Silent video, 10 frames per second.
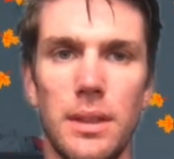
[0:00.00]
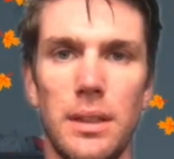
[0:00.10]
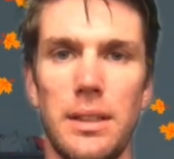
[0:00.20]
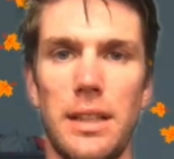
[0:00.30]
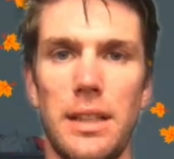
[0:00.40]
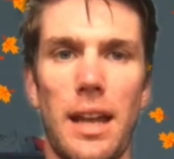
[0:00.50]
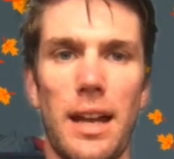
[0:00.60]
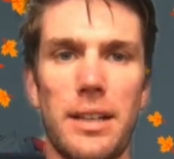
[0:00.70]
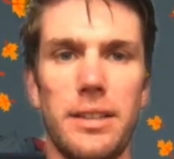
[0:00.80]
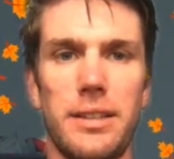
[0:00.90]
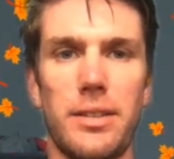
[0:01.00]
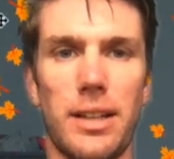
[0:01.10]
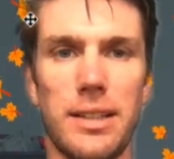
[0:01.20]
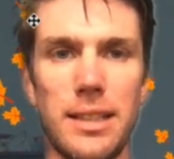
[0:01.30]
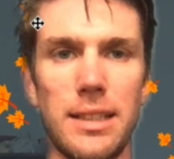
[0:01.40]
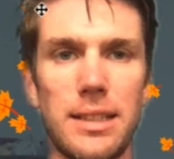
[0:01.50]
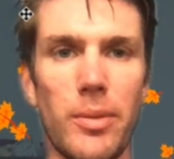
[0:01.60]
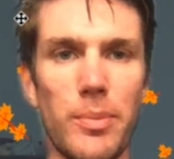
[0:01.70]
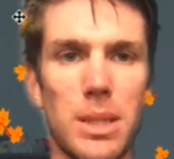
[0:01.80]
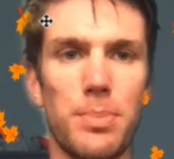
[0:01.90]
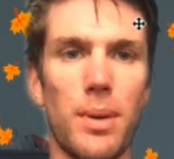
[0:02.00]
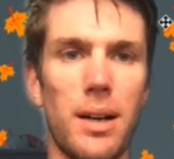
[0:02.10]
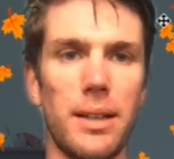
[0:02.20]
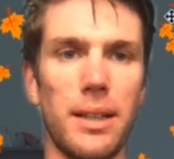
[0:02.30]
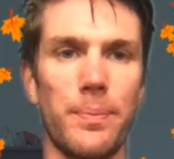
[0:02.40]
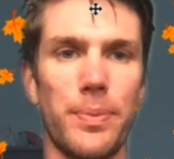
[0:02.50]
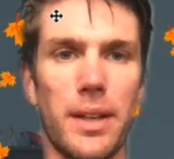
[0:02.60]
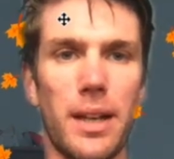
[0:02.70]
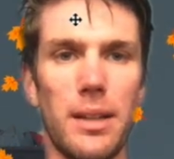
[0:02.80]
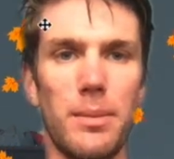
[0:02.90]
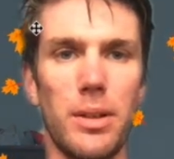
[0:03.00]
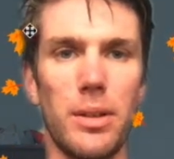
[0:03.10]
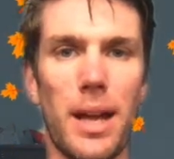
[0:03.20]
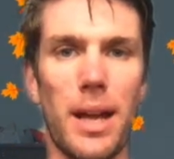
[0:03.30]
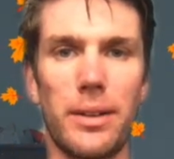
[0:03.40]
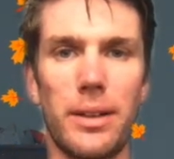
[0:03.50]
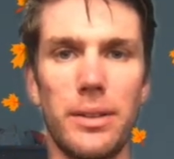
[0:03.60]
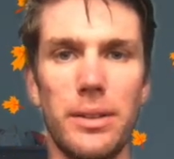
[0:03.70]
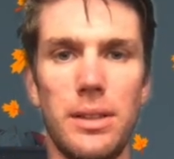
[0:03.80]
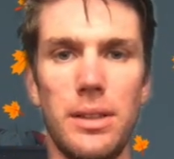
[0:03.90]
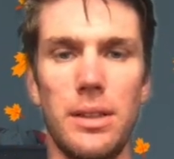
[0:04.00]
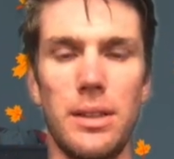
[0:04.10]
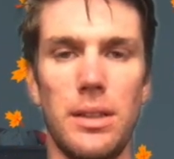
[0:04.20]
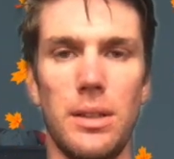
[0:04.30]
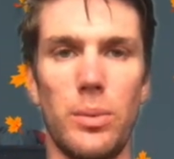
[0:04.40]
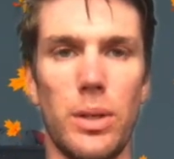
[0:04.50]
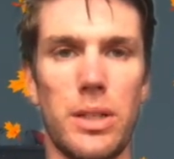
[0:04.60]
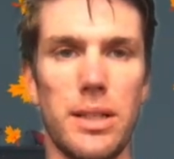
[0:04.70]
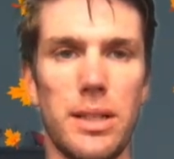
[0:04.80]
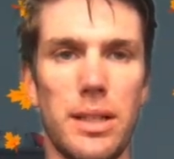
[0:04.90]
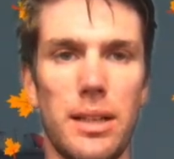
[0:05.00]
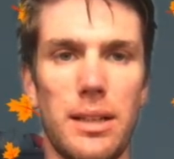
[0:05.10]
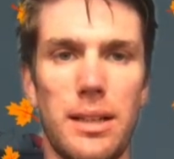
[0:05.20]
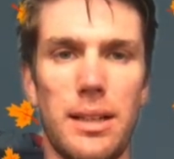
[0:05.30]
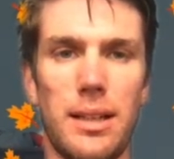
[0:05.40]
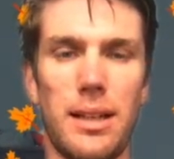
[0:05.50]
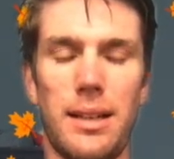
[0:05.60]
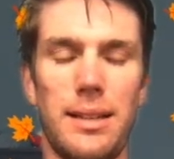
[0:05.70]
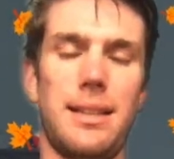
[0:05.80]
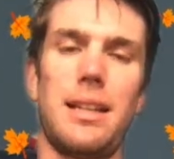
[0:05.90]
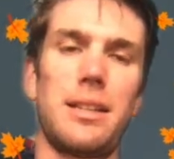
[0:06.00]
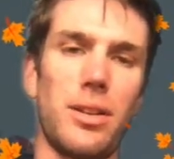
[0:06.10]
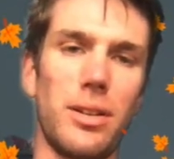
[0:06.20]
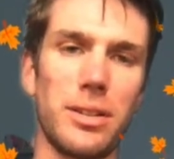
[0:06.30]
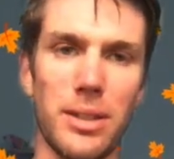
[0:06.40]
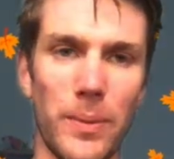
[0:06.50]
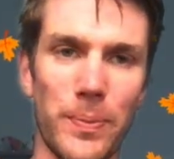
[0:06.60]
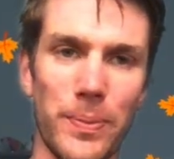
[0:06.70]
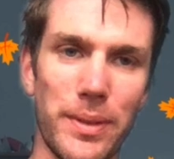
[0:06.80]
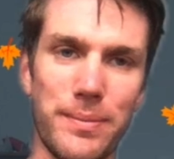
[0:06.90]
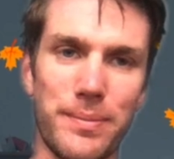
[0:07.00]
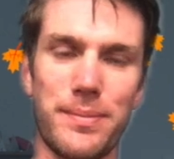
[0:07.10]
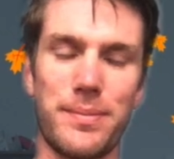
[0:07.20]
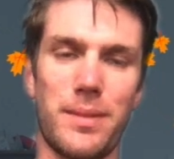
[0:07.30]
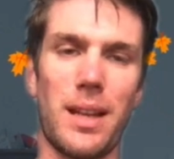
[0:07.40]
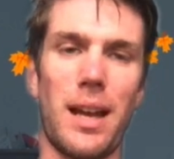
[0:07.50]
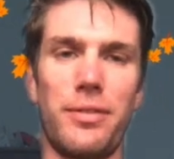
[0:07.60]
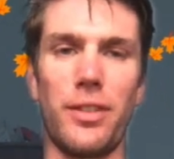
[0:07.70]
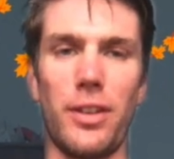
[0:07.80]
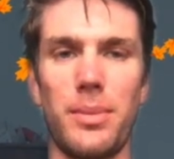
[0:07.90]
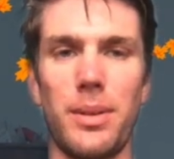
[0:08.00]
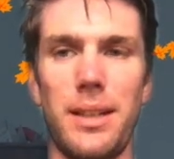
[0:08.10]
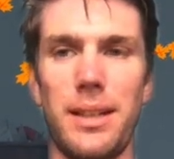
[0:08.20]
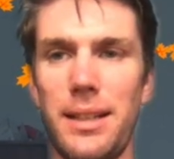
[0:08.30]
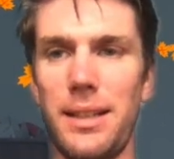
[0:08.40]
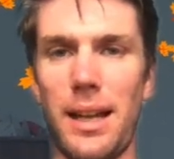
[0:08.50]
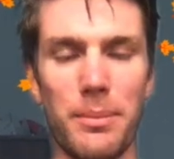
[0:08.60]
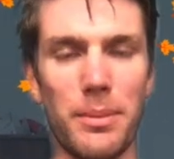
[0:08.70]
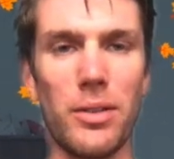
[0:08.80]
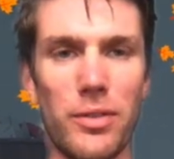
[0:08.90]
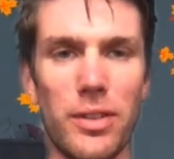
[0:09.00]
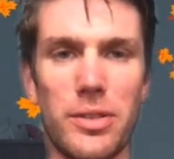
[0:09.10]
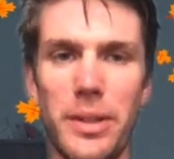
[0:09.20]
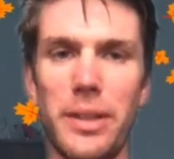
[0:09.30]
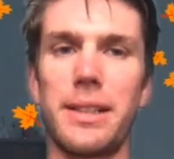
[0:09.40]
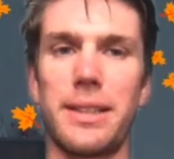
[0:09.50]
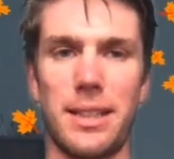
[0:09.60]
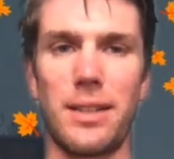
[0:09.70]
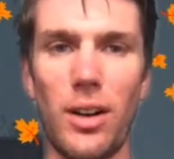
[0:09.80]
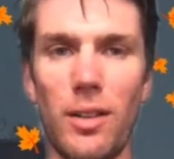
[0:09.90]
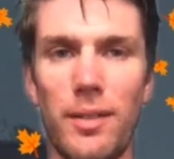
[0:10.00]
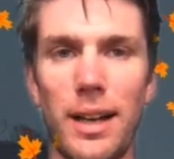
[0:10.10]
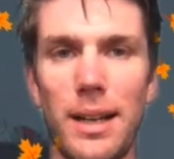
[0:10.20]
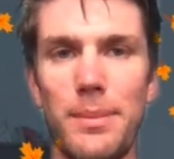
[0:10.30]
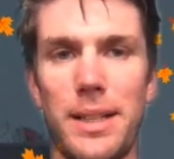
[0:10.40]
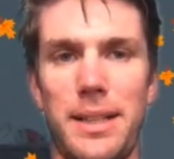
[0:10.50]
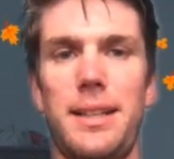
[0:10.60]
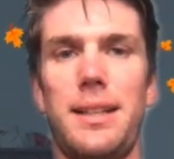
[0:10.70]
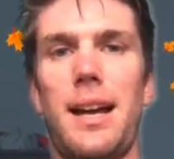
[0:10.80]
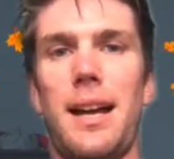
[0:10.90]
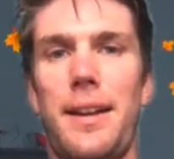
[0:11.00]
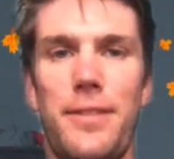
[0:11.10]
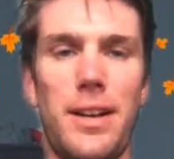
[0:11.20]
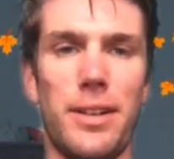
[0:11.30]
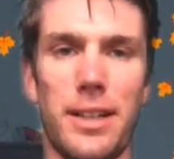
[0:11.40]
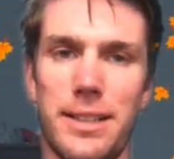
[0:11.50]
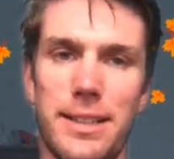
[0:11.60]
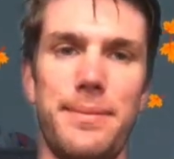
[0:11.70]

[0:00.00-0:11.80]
And actually, so I can see some of them spawning kind of in the middle of the background, which is also kind of fun, but I'm going for this realistic fall vibe, and I've never just seen,